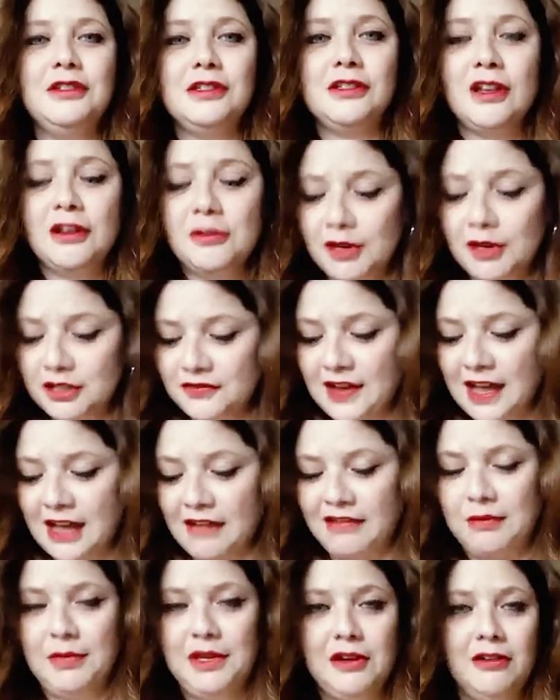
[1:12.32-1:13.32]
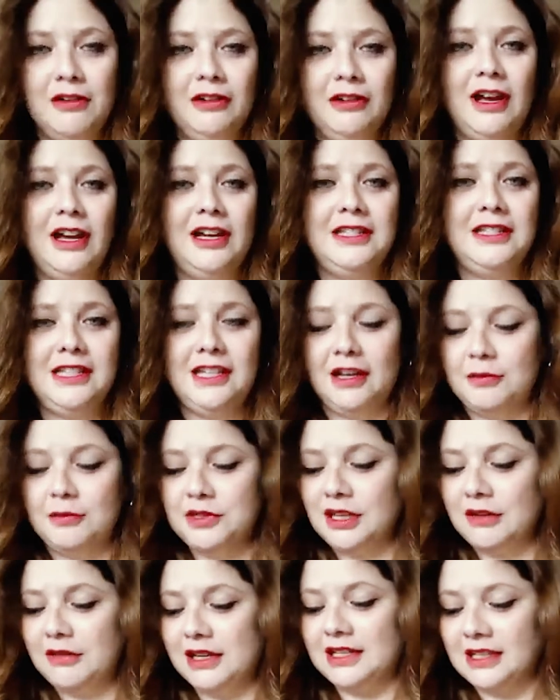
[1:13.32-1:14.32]
you so much for having me on, Icy. I'm
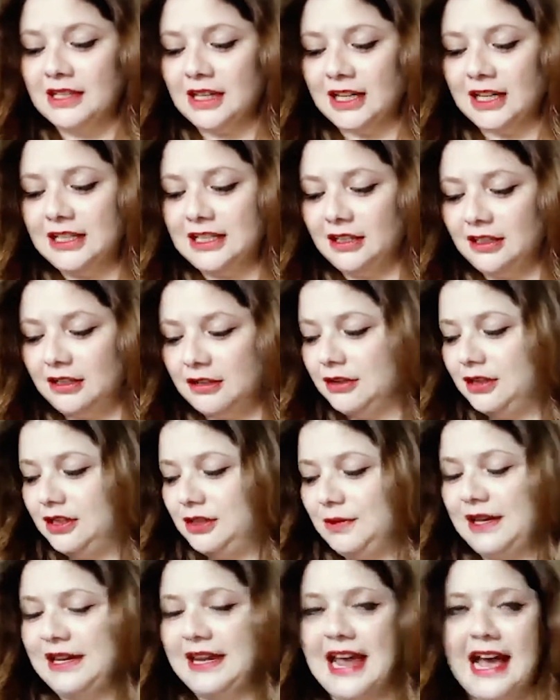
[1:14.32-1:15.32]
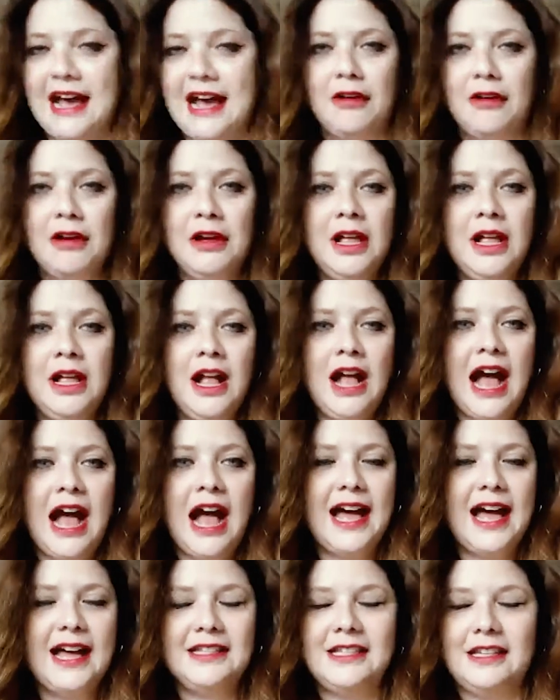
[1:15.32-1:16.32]
so excited because we're now
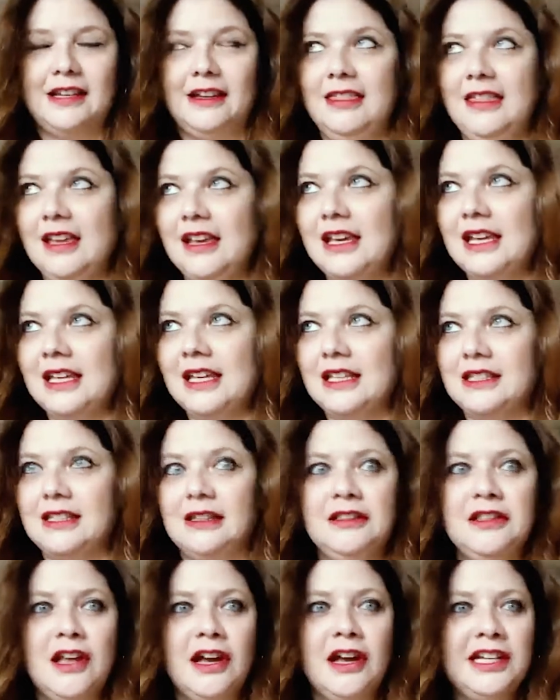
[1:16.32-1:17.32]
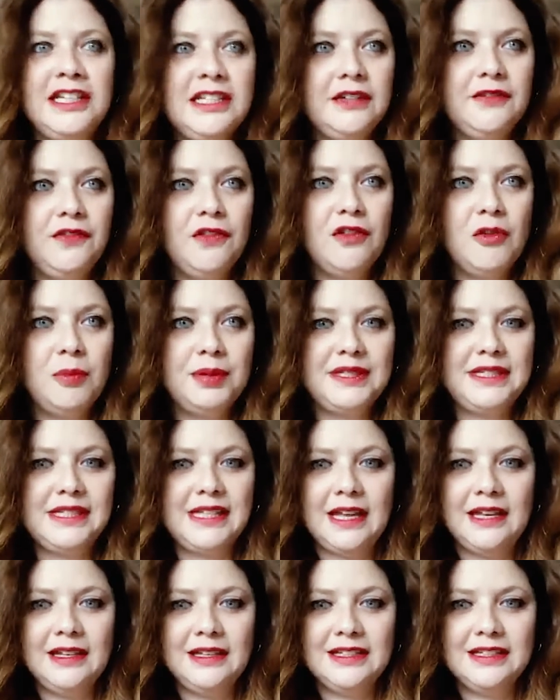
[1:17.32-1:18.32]
at, I think it's
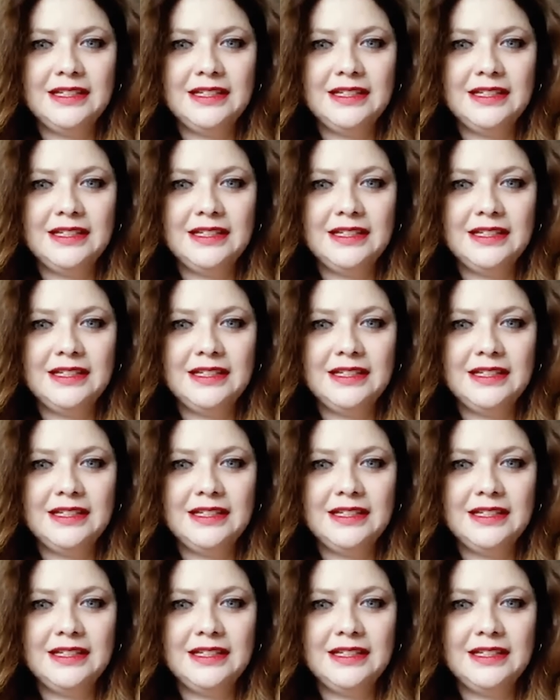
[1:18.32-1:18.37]
94%